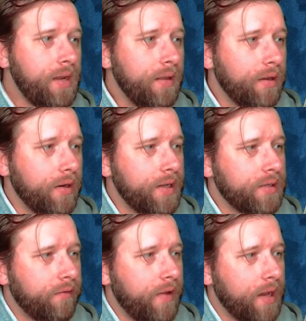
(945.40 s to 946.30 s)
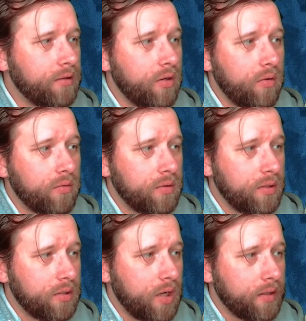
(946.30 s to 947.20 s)
There is, in fact, no
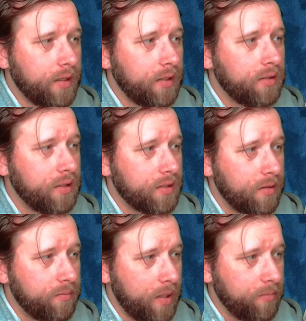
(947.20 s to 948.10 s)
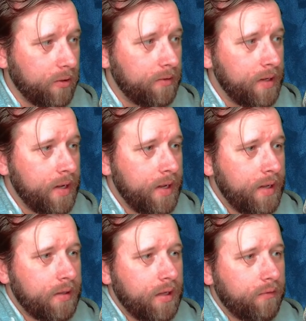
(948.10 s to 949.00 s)
talking to some people.
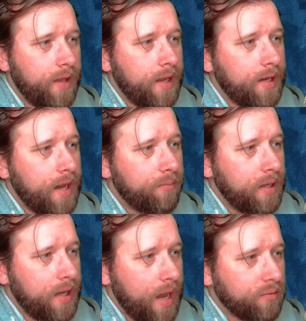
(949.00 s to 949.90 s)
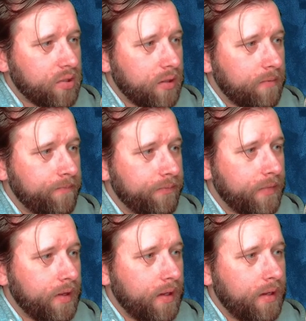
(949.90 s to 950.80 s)
If they cannot be captured,
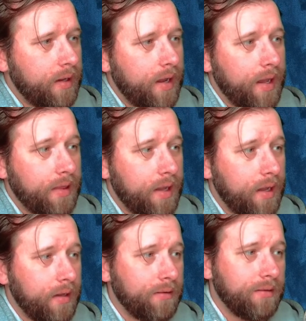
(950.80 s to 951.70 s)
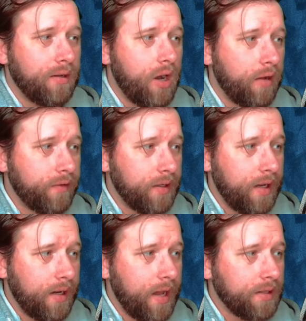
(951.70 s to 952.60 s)
and they often
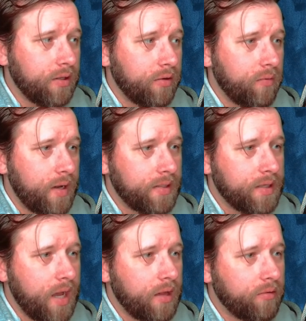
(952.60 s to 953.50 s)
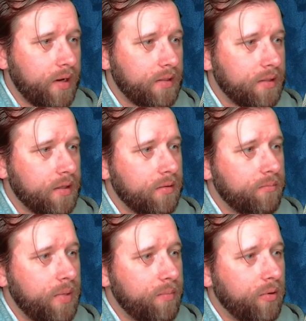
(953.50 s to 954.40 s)
cannot otherwise tolerate uh,
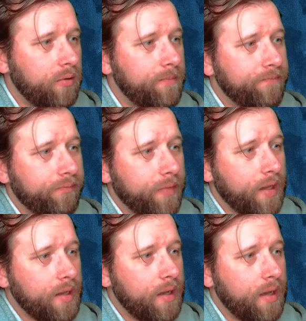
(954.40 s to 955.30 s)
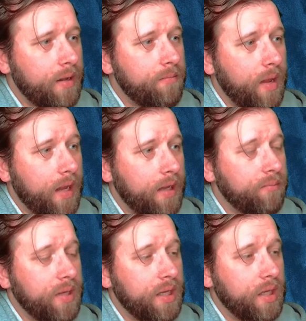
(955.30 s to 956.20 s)
people uh, may
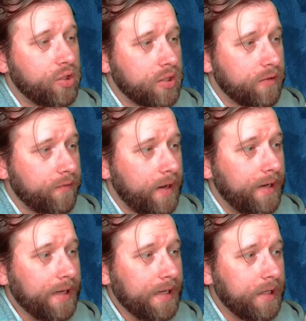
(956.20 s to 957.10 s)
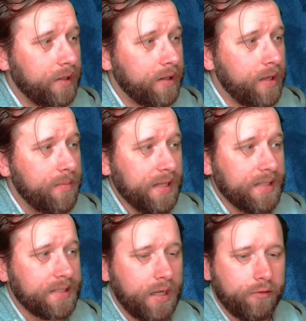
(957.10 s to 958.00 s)
be uh, justified in killing them in
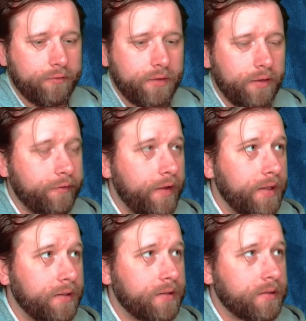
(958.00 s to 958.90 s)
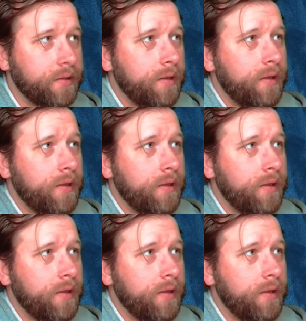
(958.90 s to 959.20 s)
self defense.